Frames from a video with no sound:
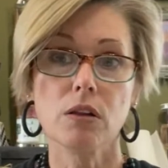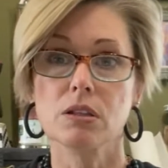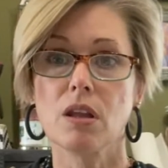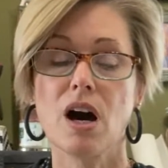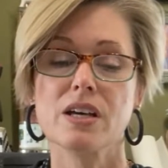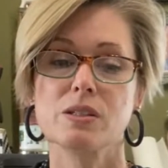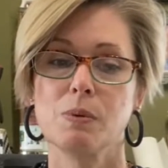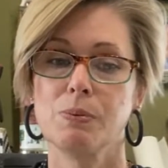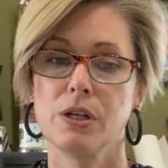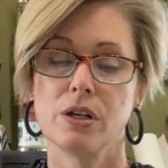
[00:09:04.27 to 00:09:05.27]
and lost,
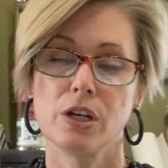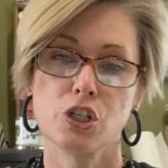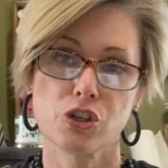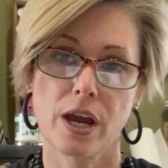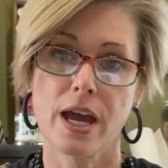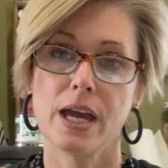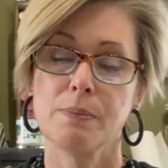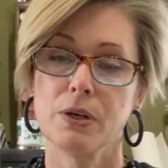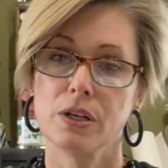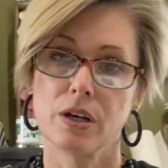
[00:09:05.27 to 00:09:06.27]
but put it on a tray,
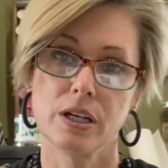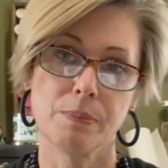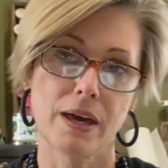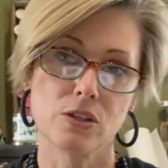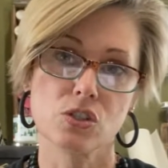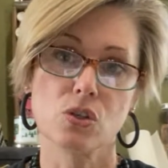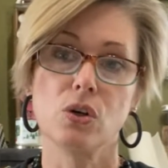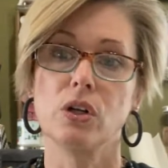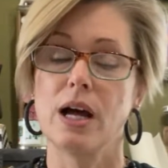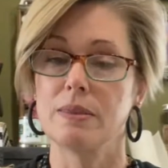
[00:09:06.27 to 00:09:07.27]
put it on a
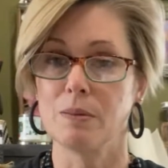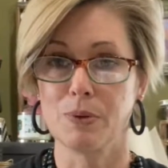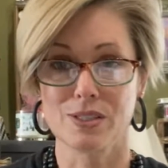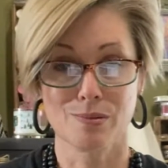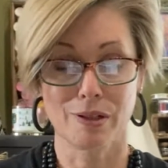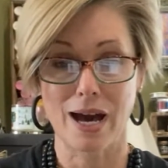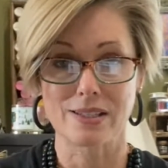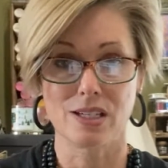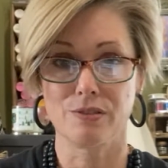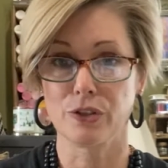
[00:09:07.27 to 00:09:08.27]
pedestal, and then put some
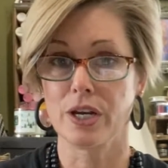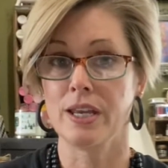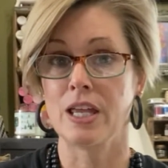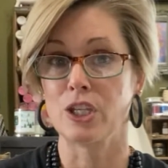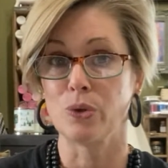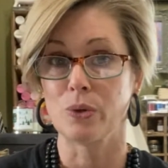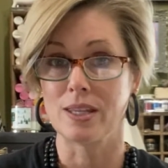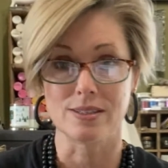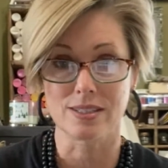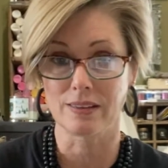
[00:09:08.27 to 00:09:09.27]
glass over it, and you
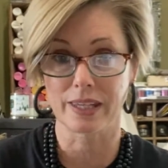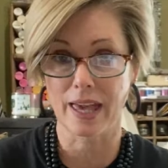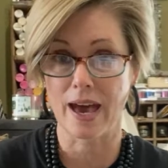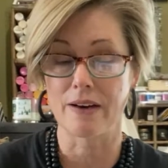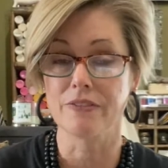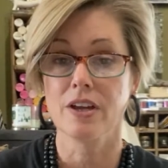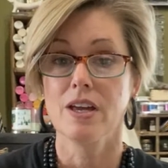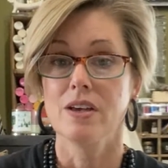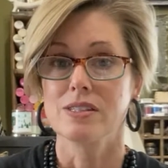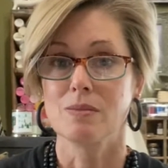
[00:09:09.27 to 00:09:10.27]
instantly have
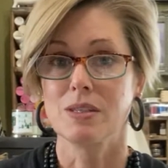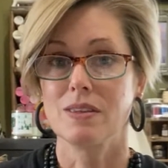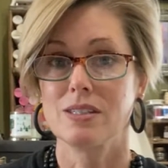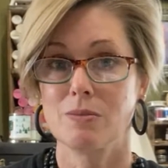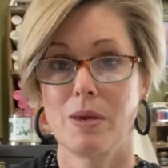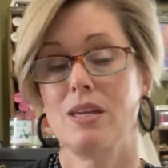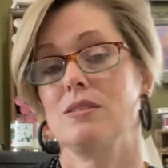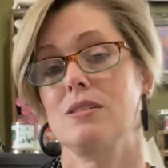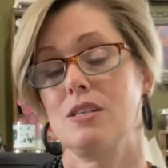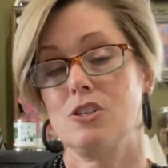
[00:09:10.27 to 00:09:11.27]
something that
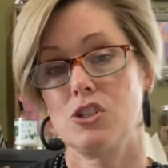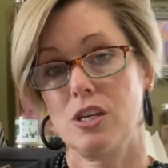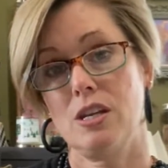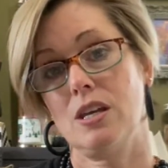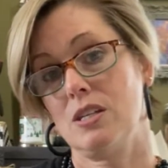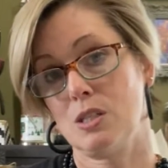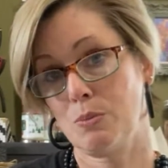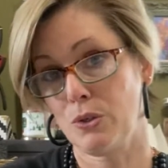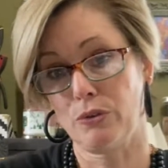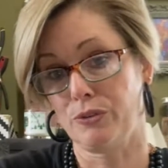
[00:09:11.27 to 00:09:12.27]
demands attention and is a
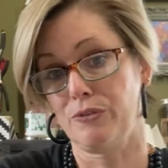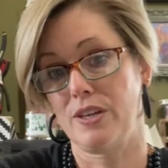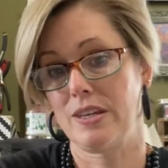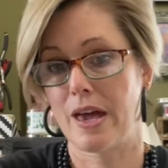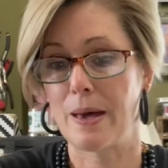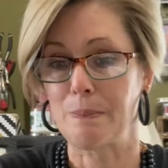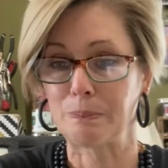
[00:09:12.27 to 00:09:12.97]
beautiful vignette.